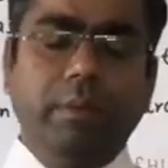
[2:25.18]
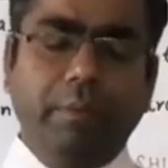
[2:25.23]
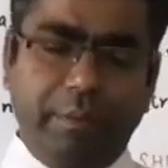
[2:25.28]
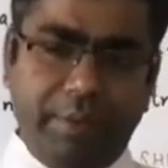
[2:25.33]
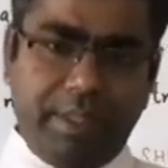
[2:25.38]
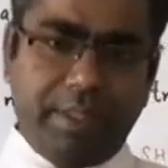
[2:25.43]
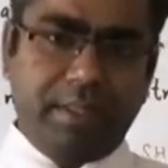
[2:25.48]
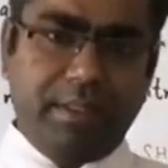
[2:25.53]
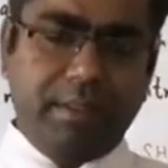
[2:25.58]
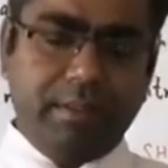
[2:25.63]

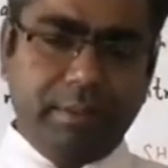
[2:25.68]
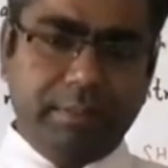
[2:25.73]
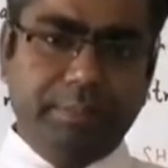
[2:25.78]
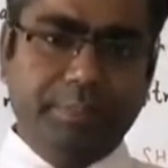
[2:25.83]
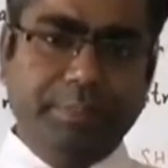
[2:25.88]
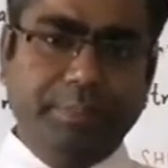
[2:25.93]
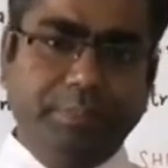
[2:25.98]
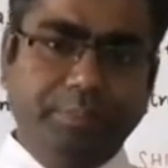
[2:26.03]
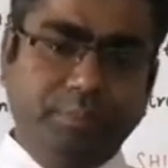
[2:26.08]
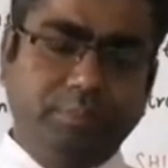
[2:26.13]

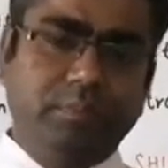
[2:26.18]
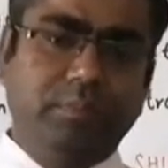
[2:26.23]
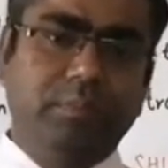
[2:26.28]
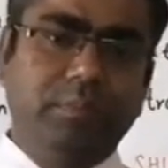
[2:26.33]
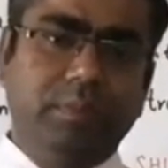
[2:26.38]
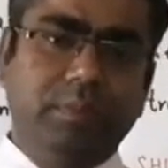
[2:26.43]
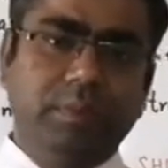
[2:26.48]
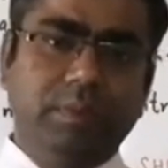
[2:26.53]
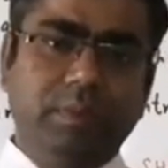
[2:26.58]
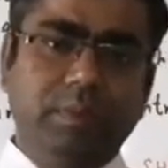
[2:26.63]
Reason,
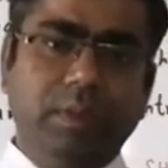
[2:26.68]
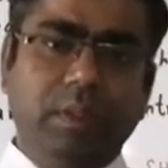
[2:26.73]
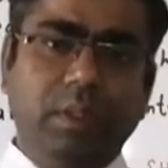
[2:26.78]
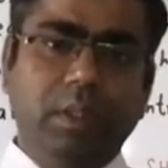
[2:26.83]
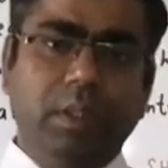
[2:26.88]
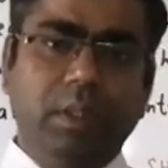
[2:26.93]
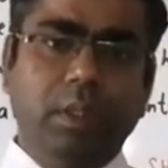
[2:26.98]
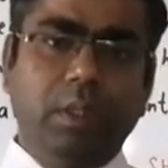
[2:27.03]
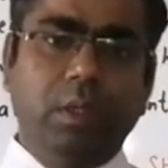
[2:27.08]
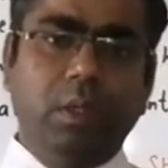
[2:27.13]

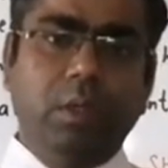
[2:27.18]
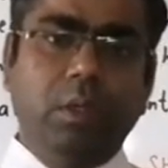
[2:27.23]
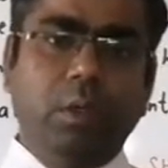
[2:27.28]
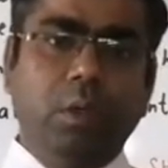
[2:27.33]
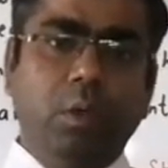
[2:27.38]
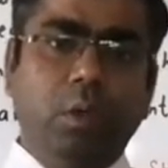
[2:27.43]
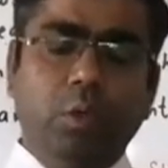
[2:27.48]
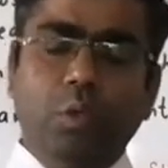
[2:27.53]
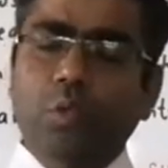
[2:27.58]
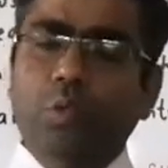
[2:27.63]

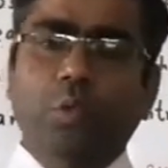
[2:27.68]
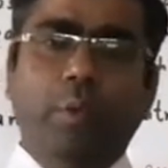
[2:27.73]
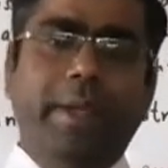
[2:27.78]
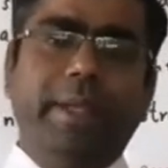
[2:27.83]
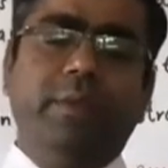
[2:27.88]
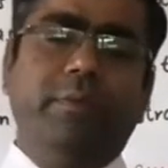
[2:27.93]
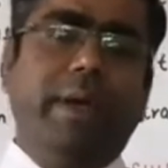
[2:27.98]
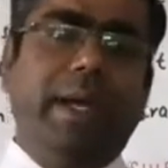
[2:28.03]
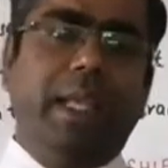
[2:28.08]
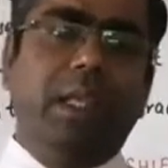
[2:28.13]
you know
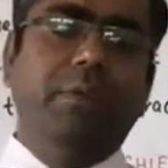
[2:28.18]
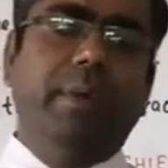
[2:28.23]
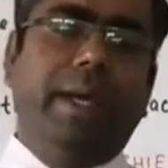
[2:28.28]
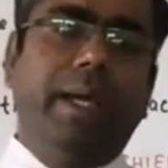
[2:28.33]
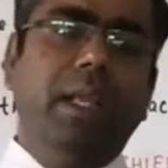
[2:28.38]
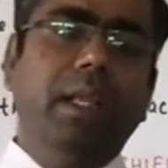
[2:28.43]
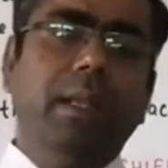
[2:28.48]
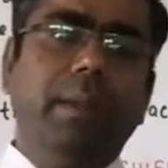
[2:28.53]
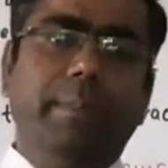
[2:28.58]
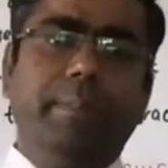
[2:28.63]
it very
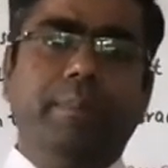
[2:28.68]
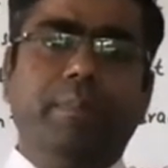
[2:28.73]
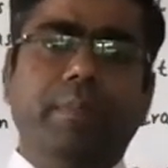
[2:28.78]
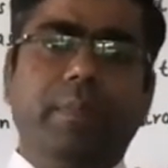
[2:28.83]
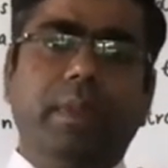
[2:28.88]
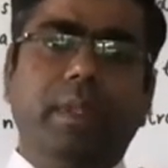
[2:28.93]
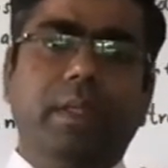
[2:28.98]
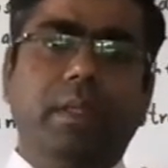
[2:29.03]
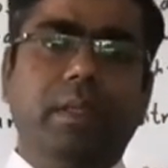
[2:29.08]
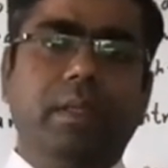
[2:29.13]
well
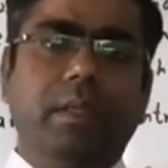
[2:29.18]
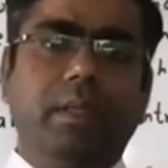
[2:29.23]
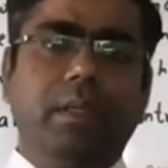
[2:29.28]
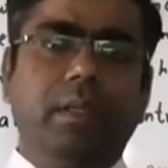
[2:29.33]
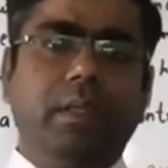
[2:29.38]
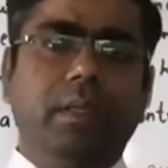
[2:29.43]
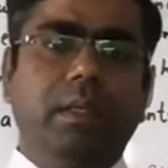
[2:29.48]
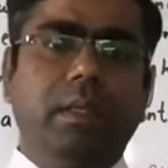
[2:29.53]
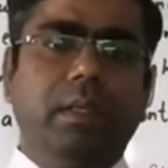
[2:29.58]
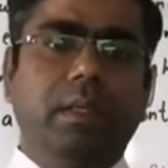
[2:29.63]

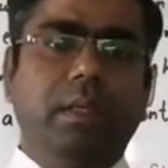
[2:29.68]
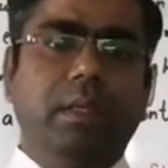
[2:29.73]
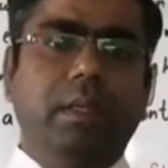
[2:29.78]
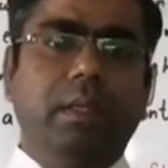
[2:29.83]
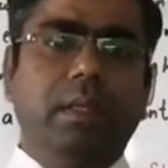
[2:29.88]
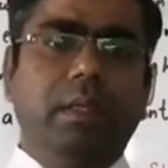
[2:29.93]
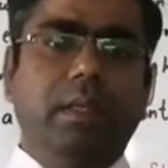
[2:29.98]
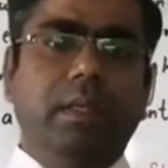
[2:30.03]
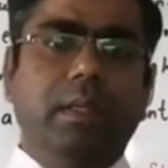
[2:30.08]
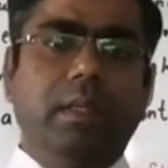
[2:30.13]

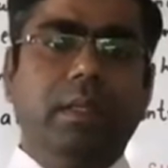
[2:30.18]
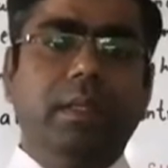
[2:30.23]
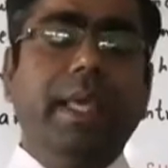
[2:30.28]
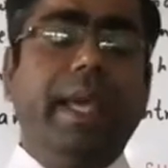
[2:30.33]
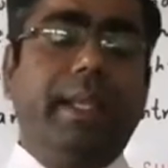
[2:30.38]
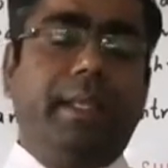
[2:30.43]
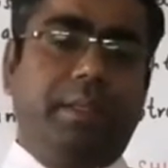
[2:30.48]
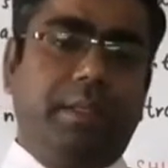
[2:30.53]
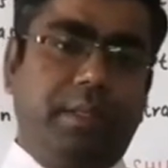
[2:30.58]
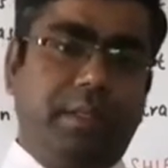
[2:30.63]

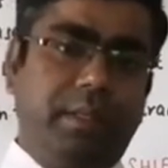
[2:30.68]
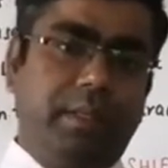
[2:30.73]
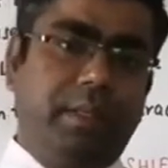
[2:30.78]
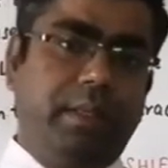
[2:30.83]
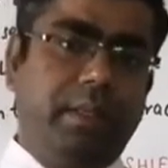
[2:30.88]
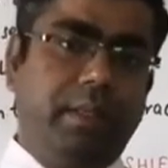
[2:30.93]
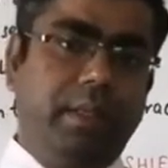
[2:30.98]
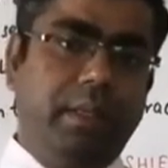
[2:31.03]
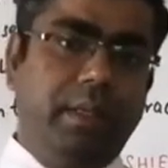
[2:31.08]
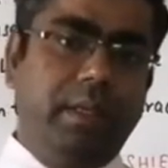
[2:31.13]
that
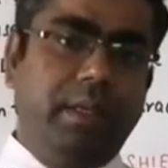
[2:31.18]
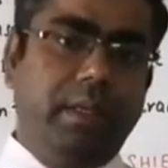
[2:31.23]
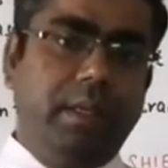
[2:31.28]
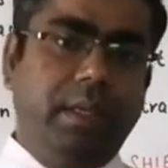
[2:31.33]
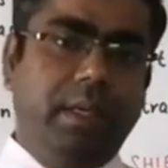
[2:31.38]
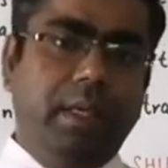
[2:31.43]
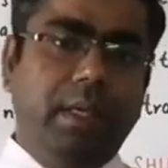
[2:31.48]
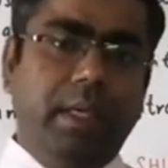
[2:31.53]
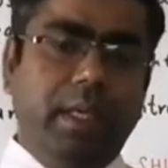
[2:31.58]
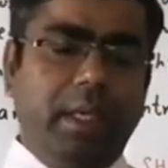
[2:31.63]

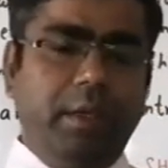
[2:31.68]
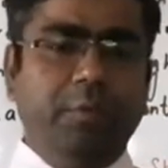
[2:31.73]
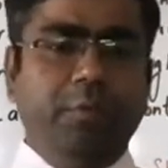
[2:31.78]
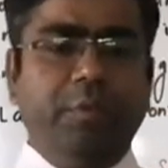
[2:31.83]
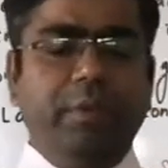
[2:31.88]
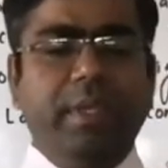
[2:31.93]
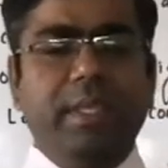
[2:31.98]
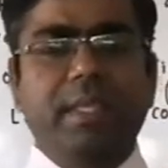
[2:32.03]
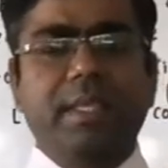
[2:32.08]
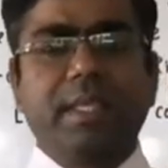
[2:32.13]

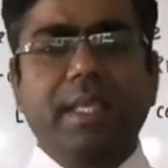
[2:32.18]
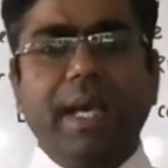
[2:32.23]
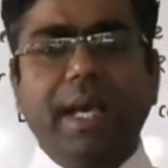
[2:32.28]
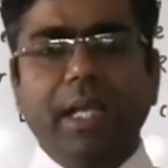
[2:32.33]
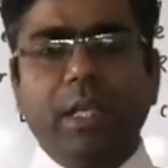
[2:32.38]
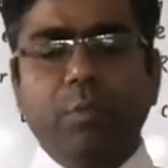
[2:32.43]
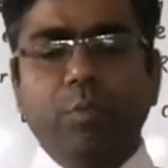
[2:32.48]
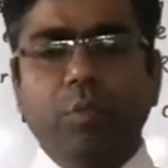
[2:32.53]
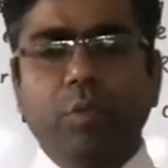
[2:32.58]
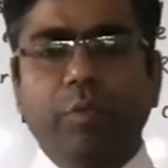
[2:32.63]
if we
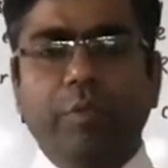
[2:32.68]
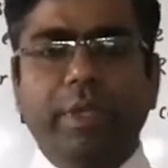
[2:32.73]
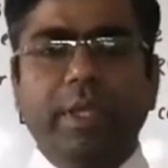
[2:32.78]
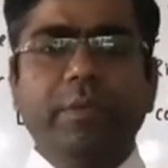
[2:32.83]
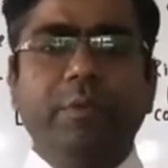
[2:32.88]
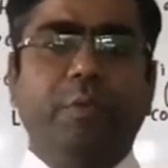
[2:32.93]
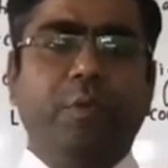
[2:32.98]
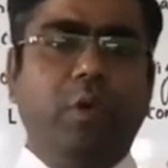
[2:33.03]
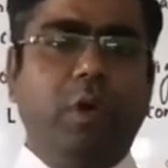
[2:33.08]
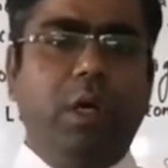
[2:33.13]
start
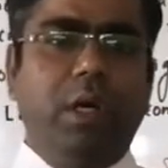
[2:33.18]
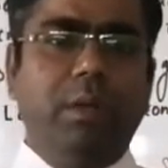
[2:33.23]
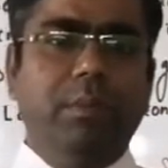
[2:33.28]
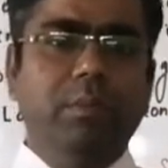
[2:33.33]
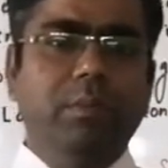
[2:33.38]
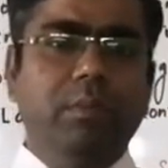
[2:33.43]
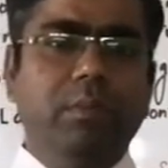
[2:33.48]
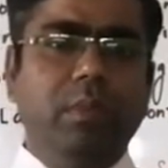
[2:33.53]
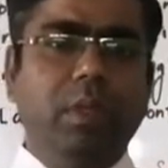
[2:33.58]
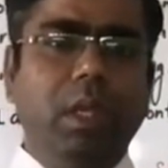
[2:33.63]
moving
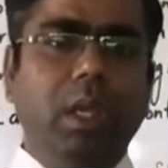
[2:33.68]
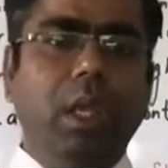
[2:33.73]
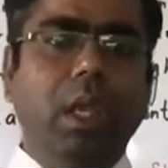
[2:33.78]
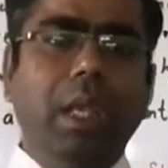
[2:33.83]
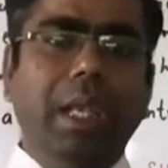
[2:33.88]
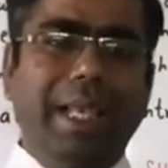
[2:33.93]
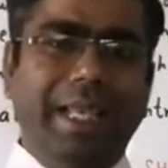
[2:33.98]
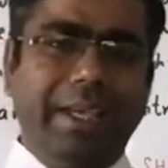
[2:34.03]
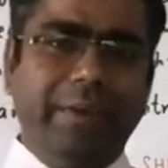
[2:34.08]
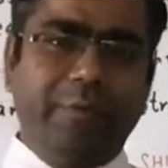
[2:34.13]
from
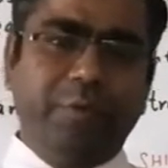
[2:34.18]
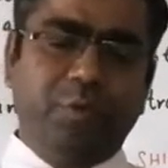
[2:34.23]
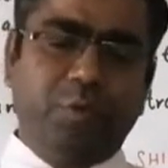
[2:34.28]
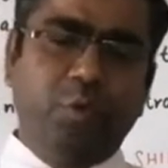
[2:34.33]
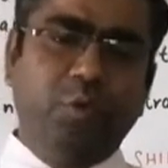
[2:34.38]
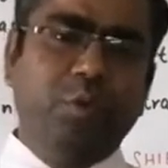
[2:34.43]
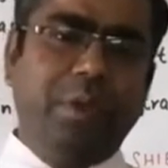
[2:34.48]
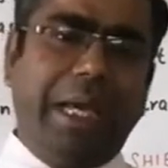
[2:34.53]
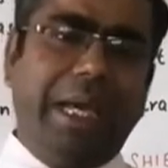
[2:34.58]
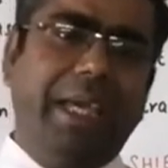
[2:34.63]
left
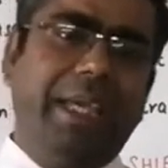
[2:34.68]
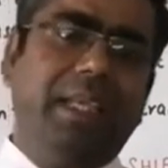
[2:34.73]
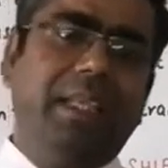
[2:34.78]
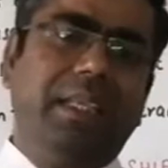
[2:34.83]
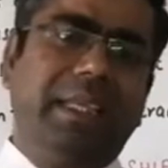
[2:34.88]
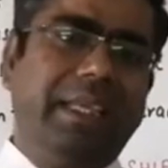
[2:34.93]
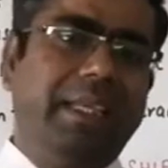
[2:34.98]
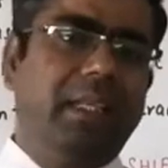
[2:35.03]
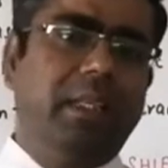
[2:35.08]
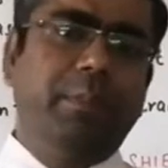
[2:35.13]
to
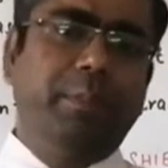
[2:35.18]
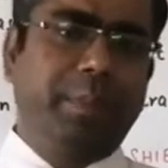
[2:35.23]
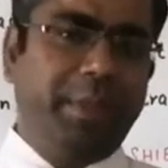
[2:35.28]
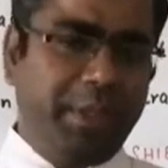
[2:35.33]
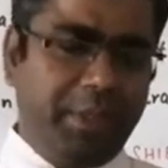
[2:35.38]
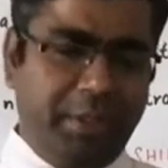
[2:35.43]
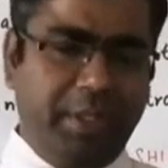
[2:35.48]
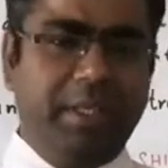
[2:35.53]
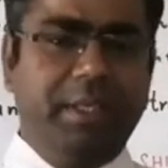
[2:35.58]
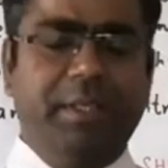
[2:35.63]
right in a
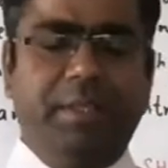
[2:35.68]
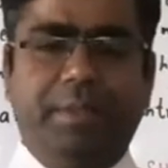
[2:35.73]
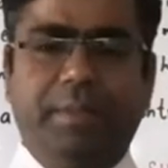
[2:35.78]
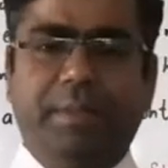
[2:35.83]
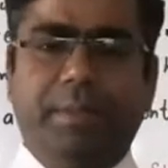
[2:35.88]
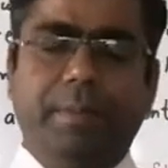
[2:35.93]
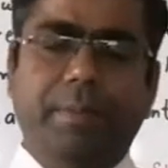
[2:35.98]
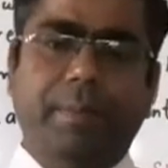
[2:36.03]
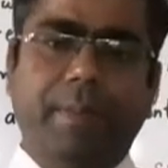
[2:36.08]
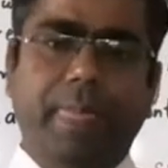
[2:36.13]

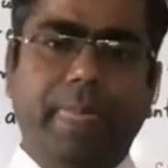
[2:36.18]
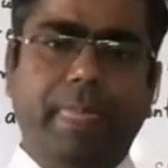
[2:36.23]
period,